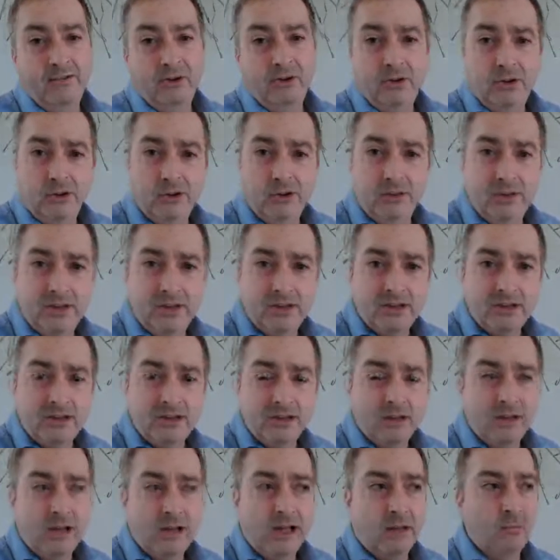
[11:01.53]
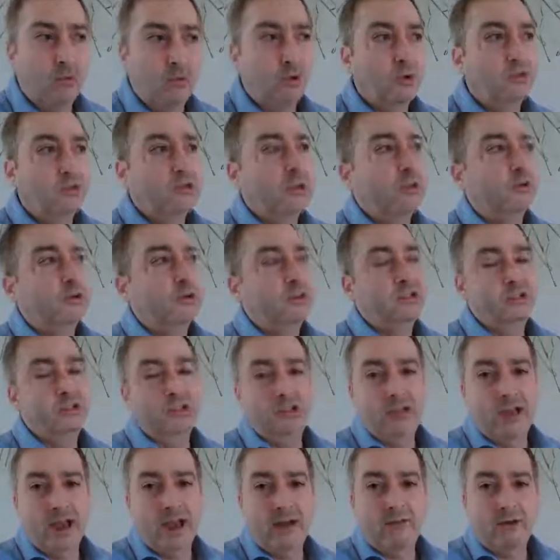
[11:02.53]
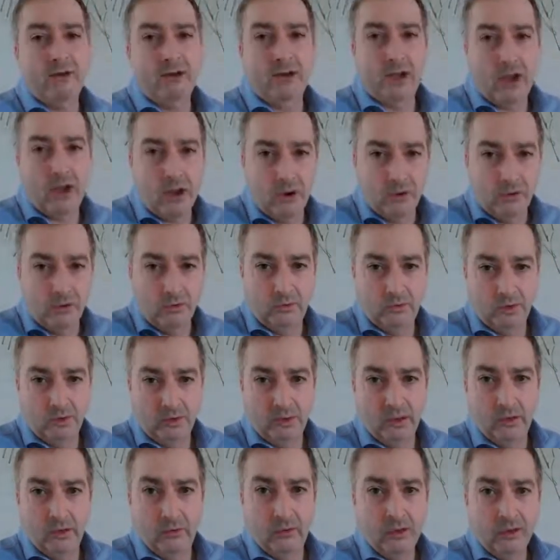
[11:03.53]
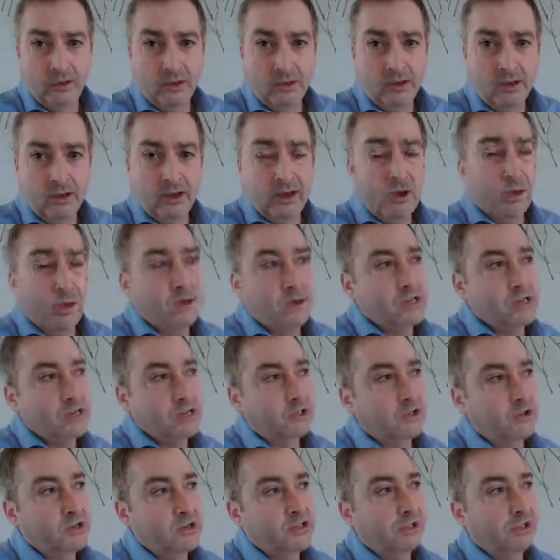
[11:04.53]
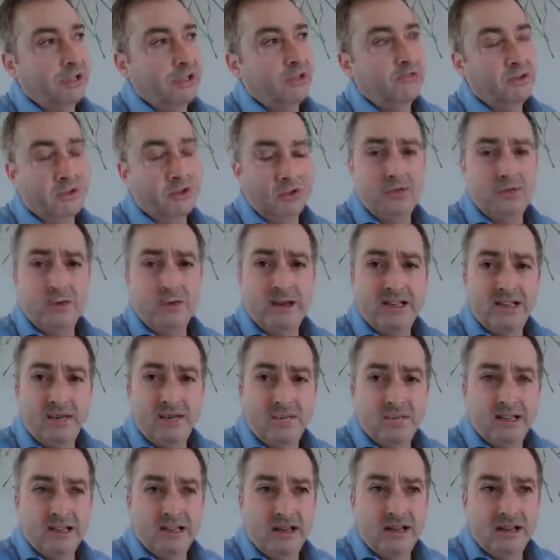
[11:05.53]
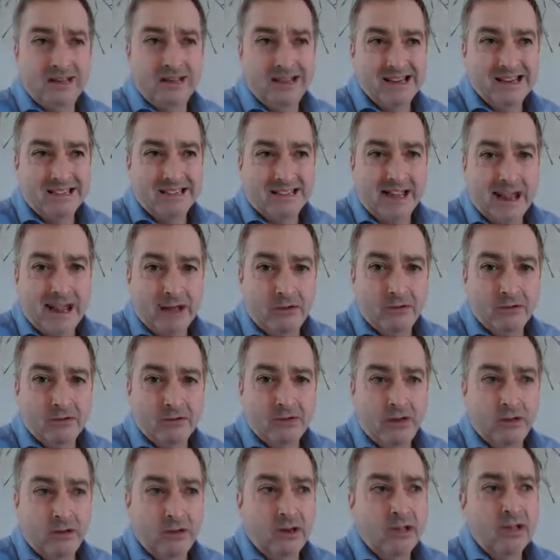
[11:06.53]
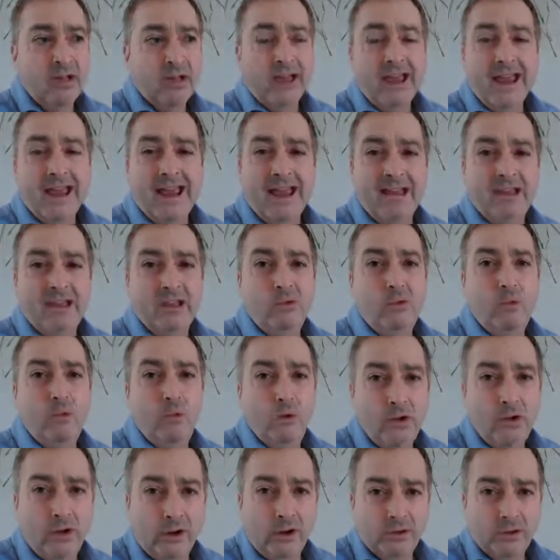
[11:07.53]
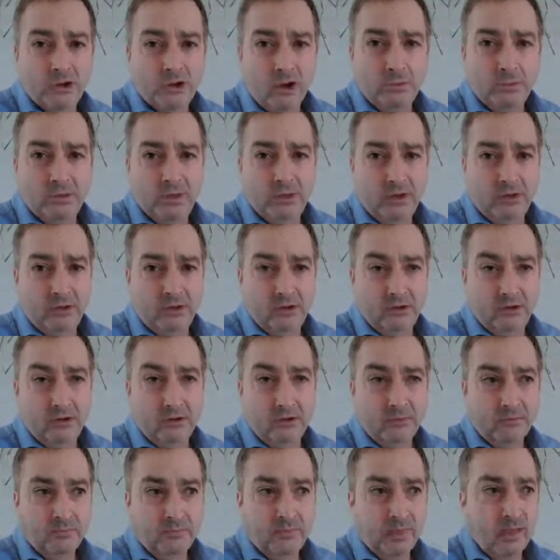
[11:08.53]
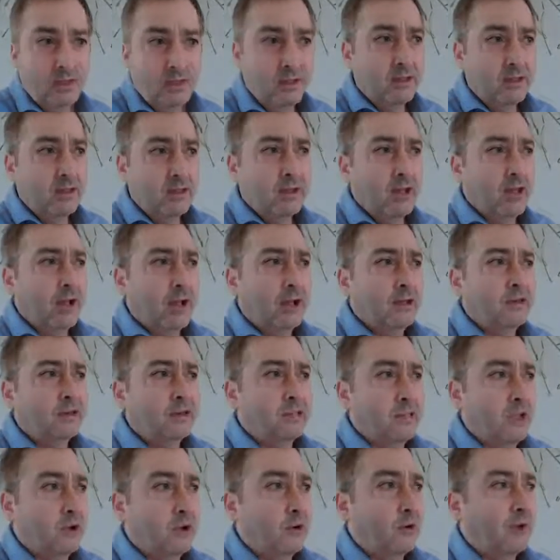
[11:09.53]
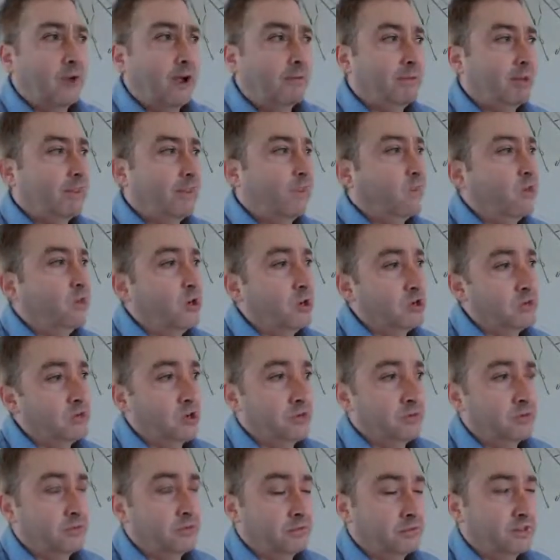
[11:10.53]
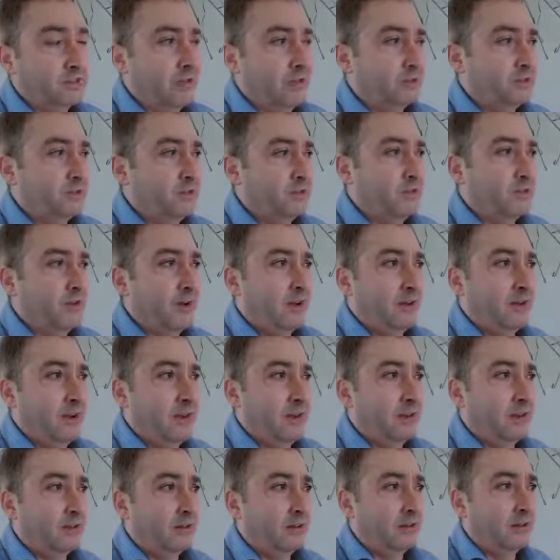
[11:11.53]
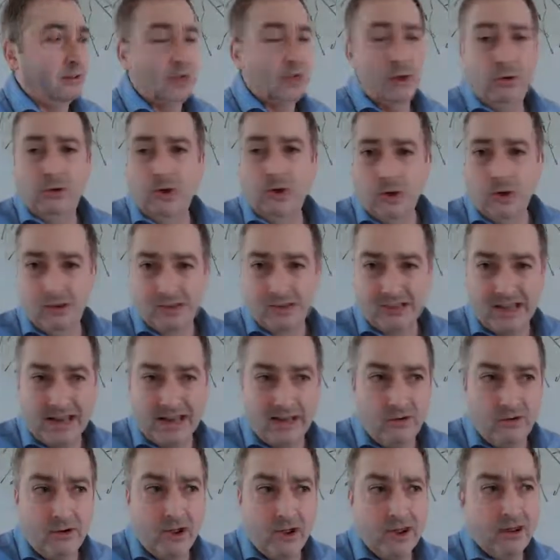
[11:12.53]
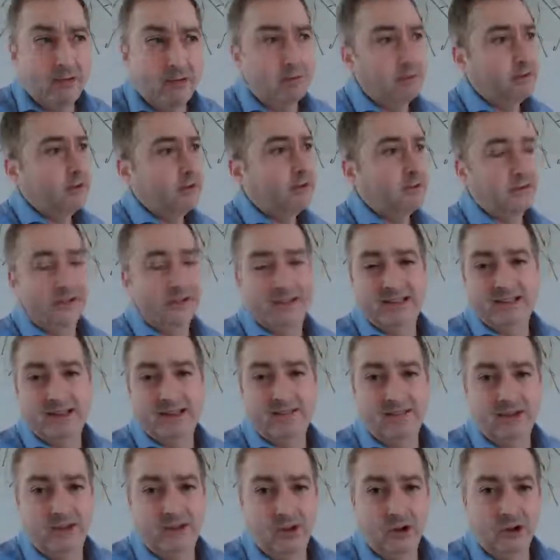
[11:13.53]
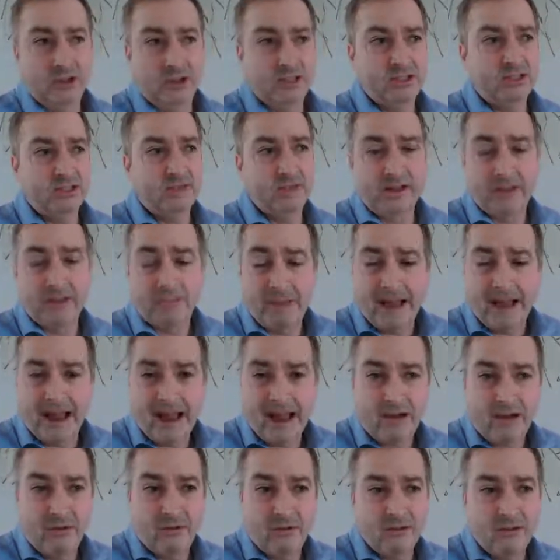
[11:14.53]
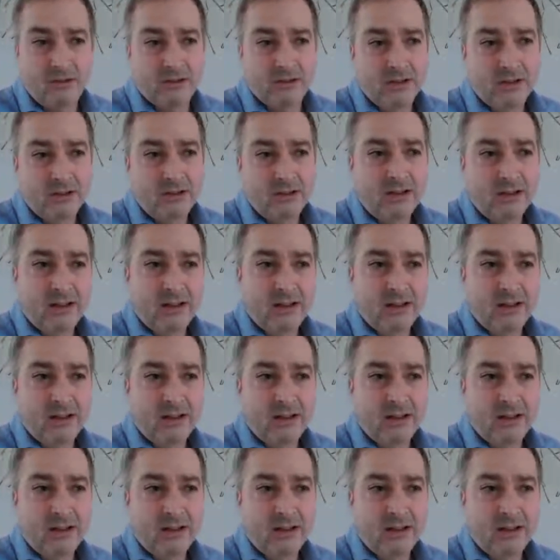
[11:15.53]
if you do this, I'm also going to share a code with you, which is going to give you a 20% discount on any workshops I do. So, I mean, the workshops themselves are very low cost anyway, $27, £20.